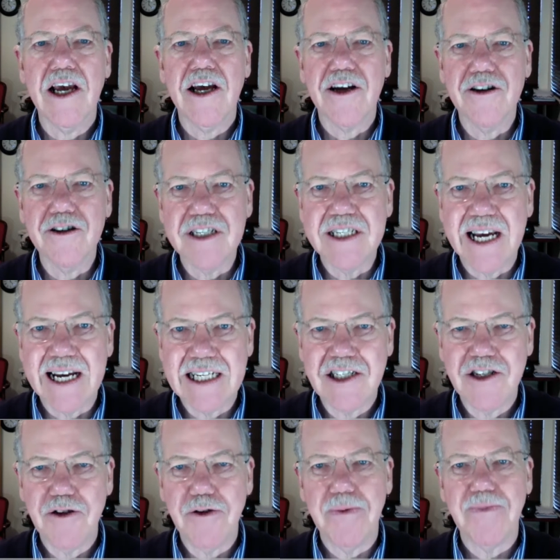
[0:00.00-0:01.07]
Good day to
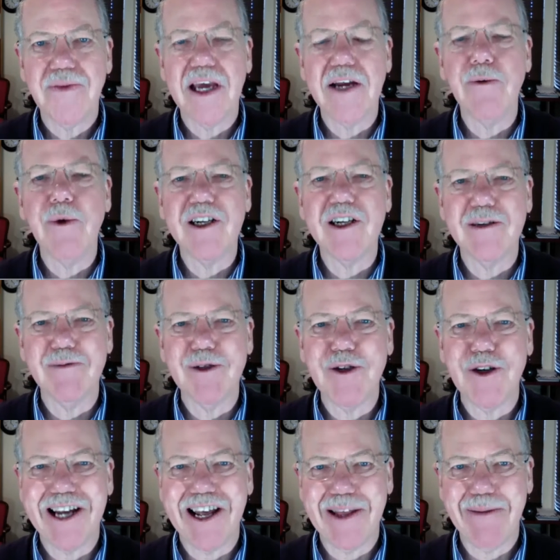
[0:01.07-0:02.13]
you, and welcome to
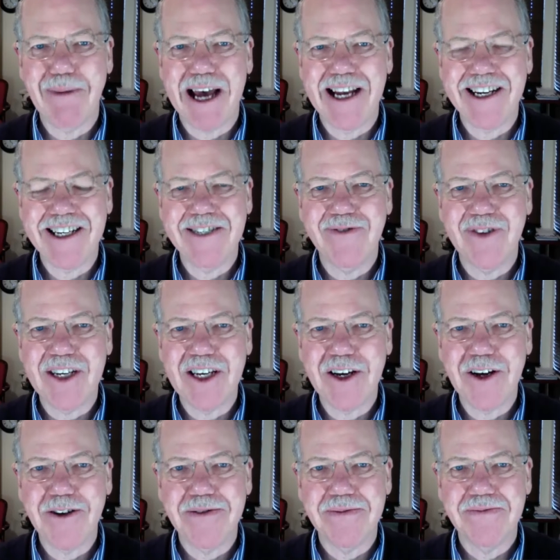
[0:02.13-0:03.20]
another Paddocks video.
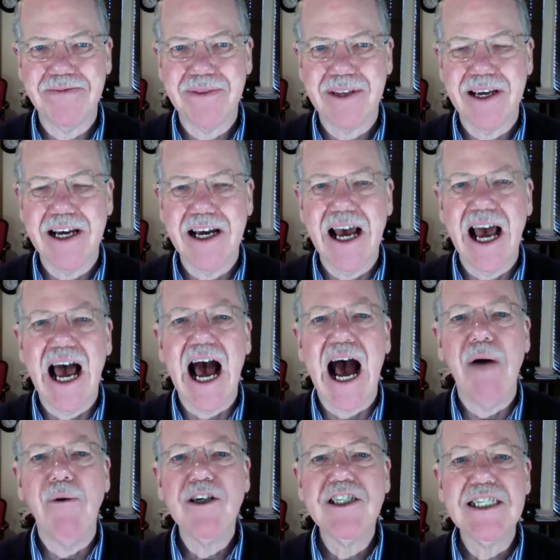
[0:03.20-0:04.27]
I
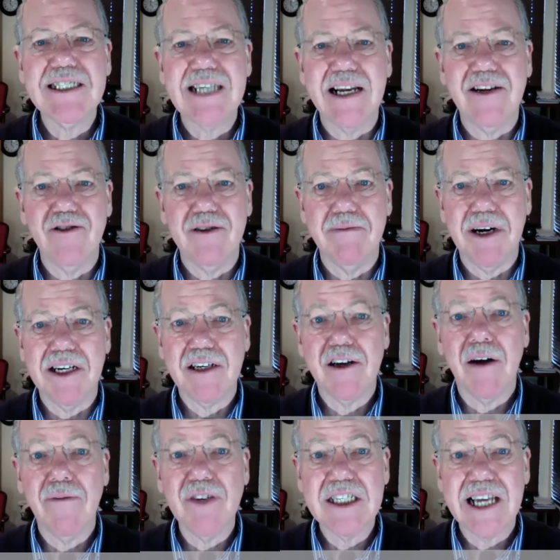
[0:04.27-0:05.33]
want to tell you about a
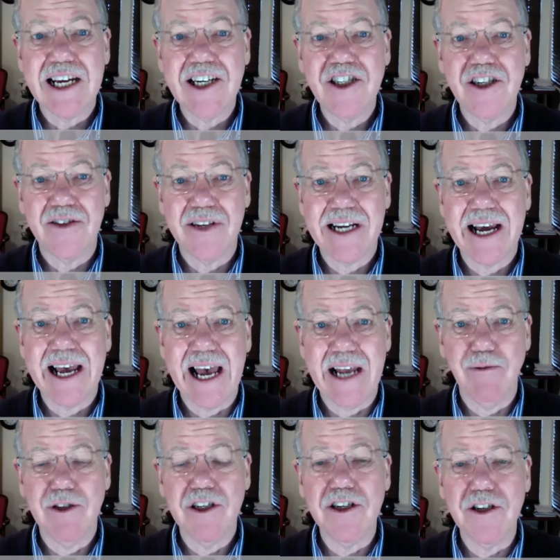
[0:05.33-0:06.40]
conversation that I had
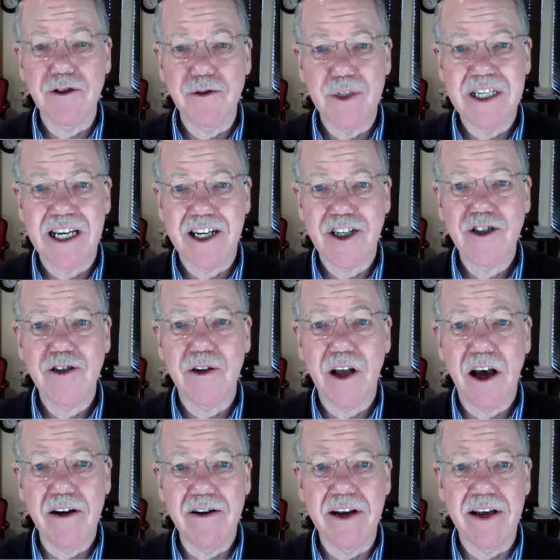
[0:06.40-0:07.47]
with a new sectional
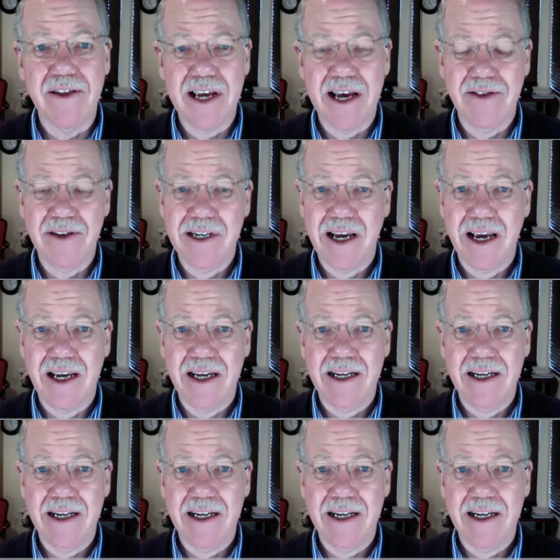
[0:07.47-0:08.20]
owner the other day.